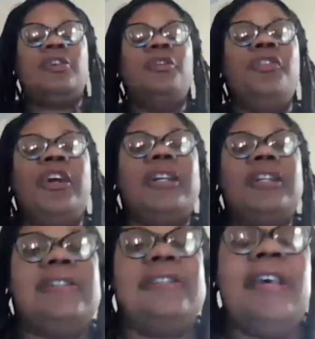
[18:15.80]
So,
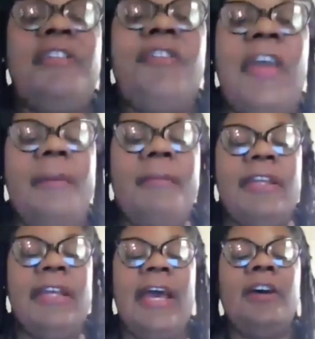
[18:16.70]
friends,
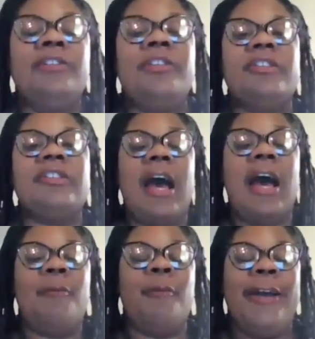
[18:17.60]
family, elders,
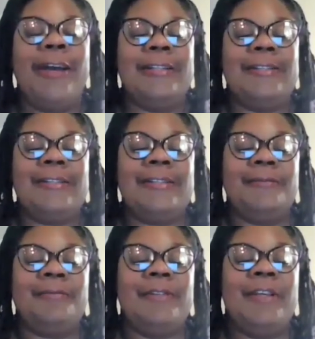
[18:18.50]
comrades,
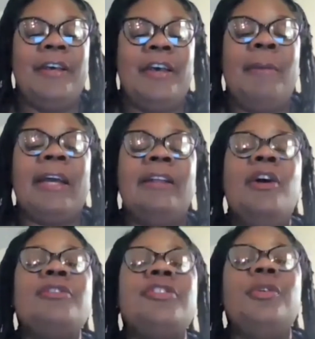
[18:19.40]
my
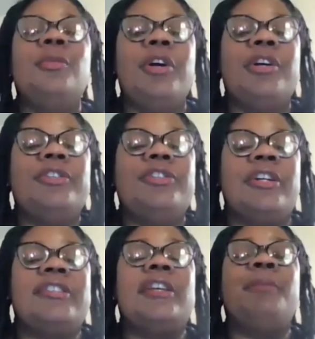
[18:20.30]
closing words
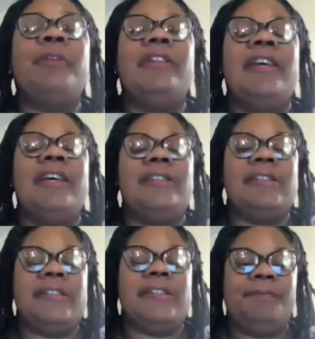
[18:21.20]
are simply
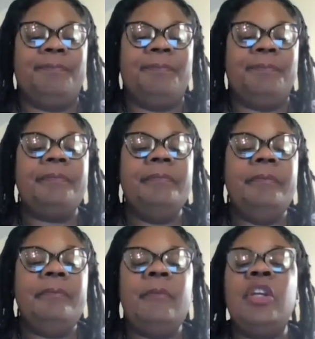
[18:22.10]
this
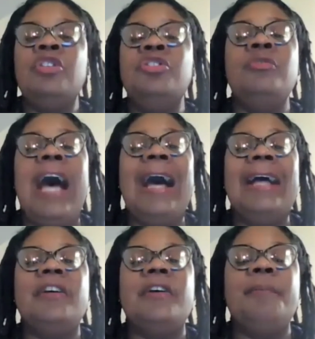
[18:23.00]
do
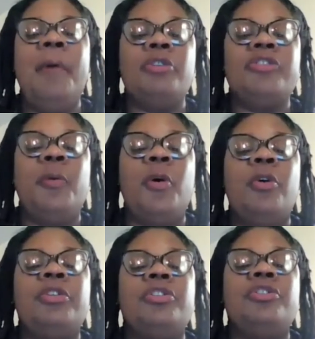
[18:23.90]
not
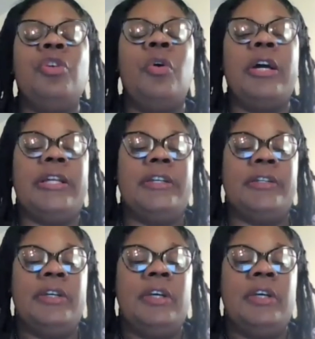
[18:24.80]
postpone joy.